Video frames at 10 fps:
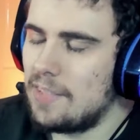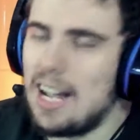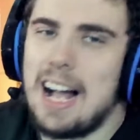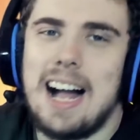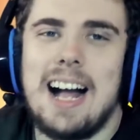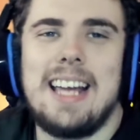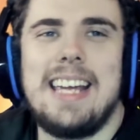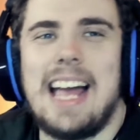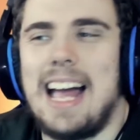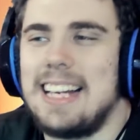Ah,
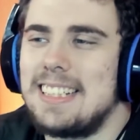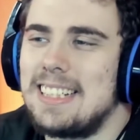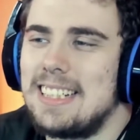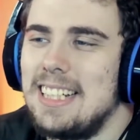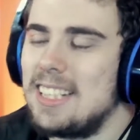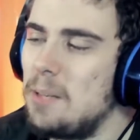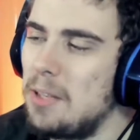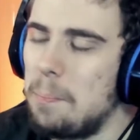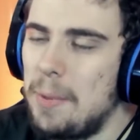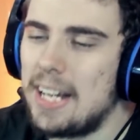yes. Some of
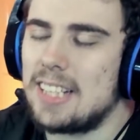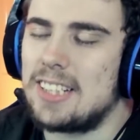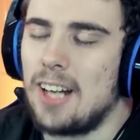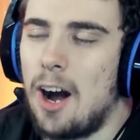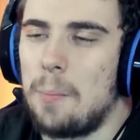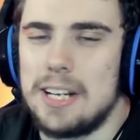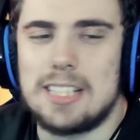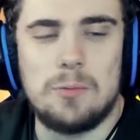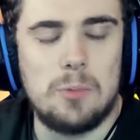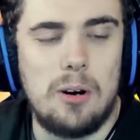the biggest
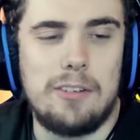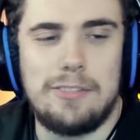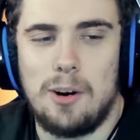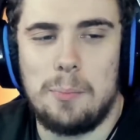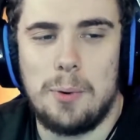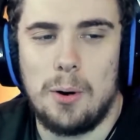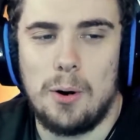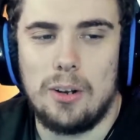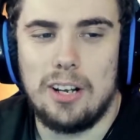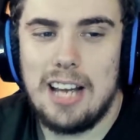derbies in world
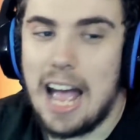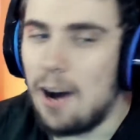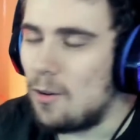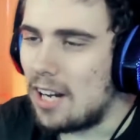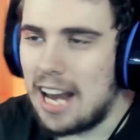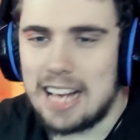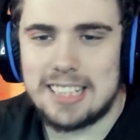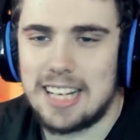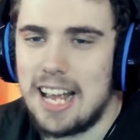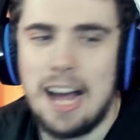football. El
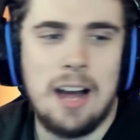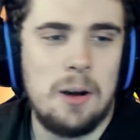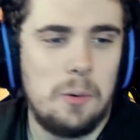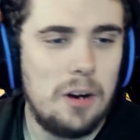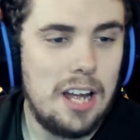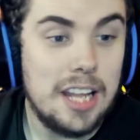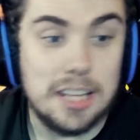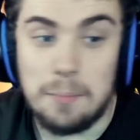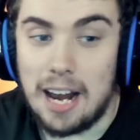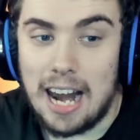Clasico,
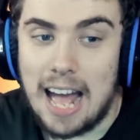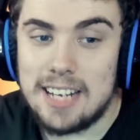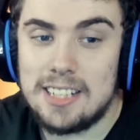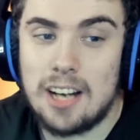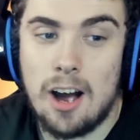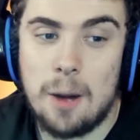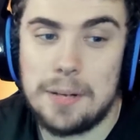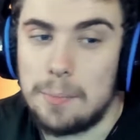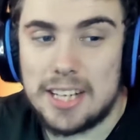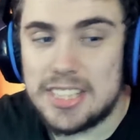the Milan derby,
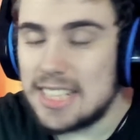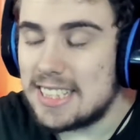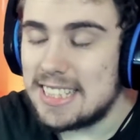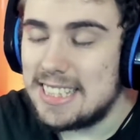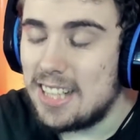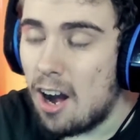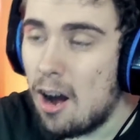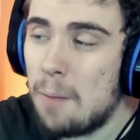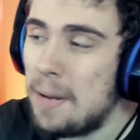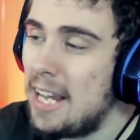the Manchester
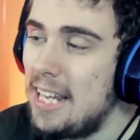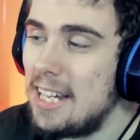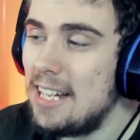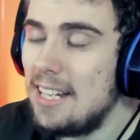derby,